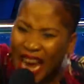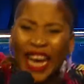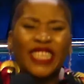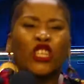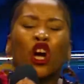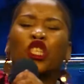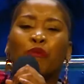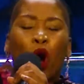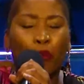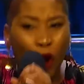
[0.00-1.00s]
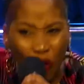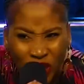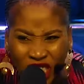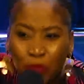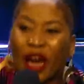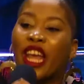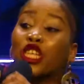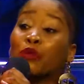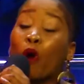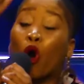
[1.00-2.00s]
He did not speak prophecy, but he
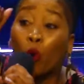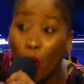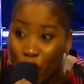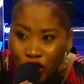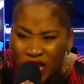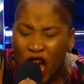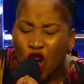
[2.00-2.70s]
spoke words.